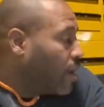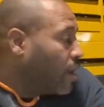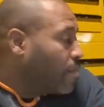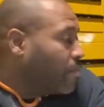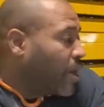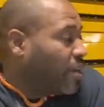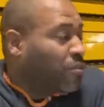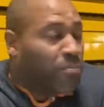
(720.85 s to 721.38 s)

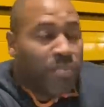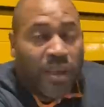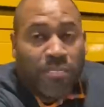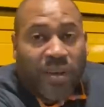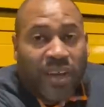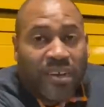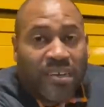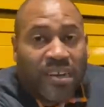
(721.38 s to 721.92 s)
by Speed
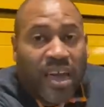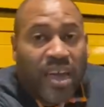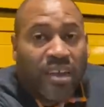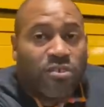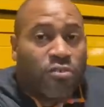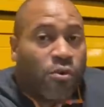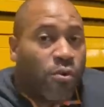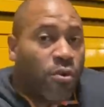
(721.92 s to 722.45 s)
by
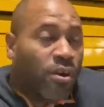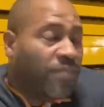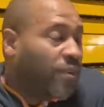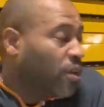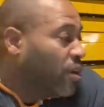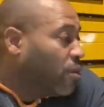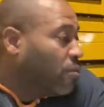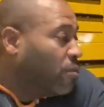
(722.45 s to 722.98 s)
Designs, or if you
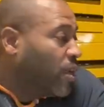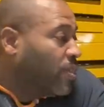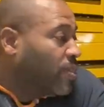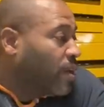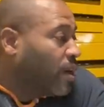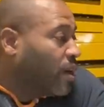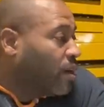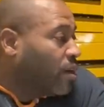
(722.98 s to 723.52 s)
go with
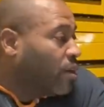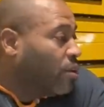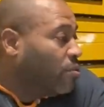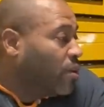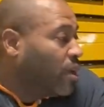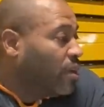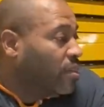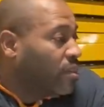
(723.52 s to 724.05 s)

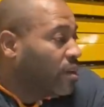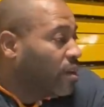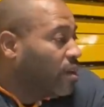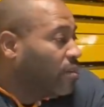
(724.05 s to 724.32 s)
Cody, the